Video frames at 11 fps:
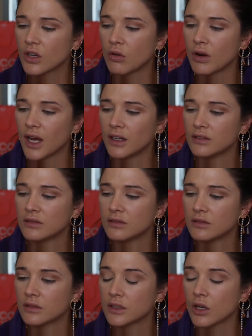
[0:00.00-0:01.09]
Cola,
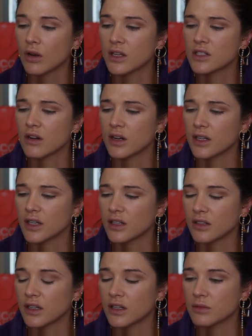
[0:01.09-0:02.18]
sorry, I
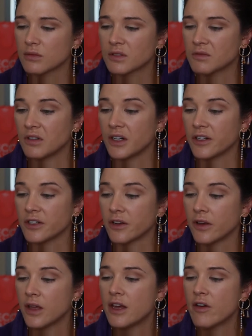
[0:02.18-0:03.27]
don't know how it's read. You know.
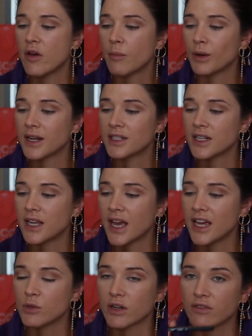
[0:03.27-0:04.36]
Blending
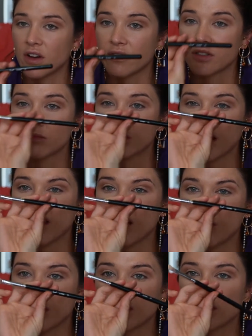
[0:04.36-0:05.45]
A25, so I'm just taking
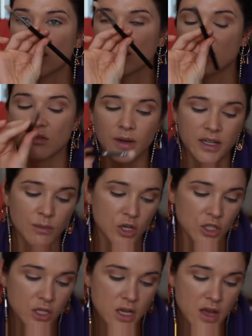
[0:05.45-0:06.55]
that one, it's a nice little blending
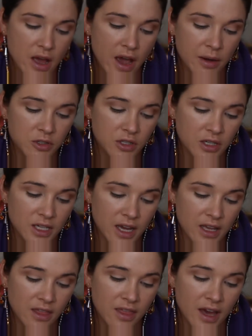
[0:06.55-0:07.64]
brush, and I'm just going to
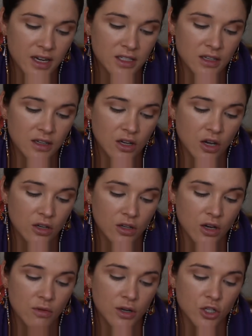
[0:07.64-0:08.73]
take that
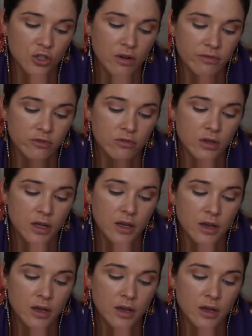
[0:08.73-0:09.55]
Cocoa Truffle,